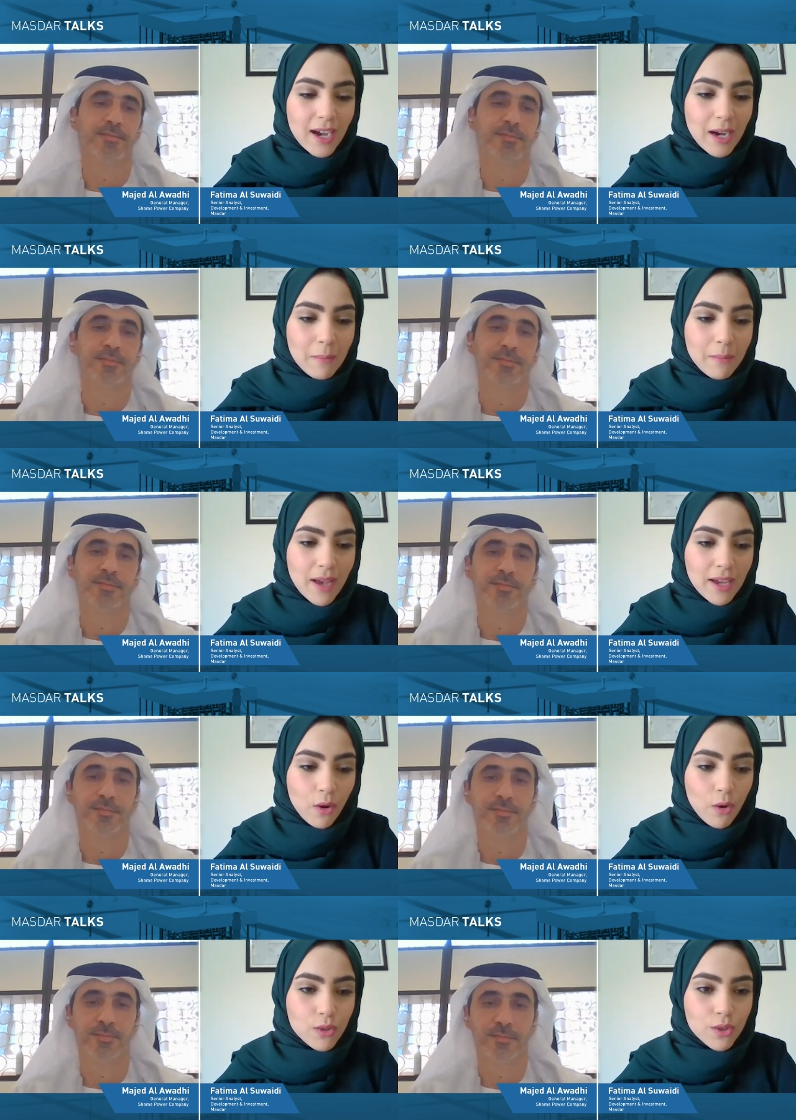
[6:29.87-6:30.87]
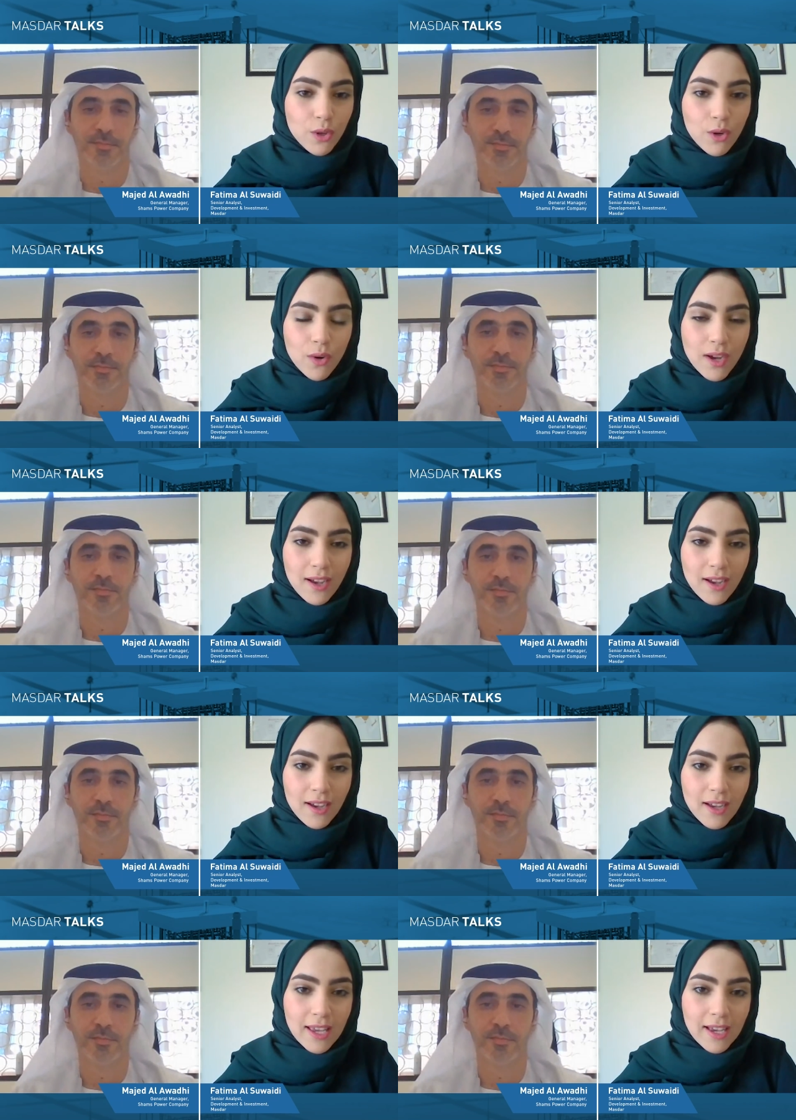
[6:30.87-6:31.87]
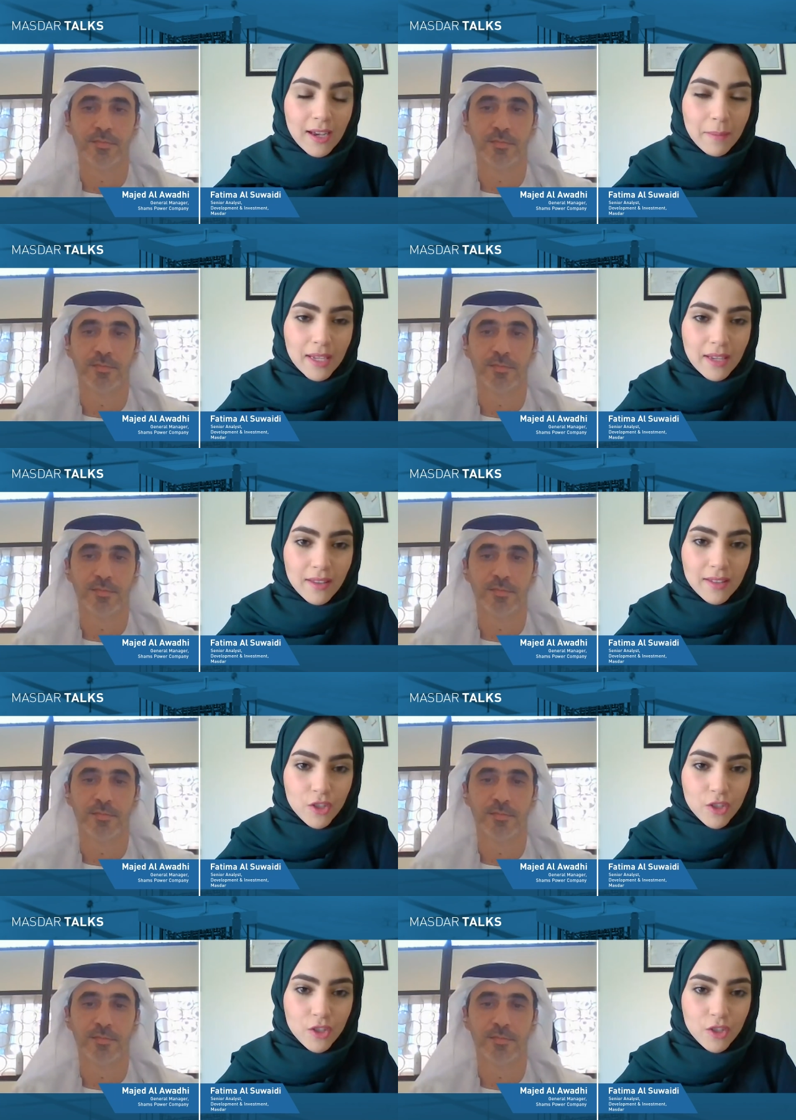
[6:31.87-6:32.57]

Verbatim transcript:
Speaker 1: And also, I mean, the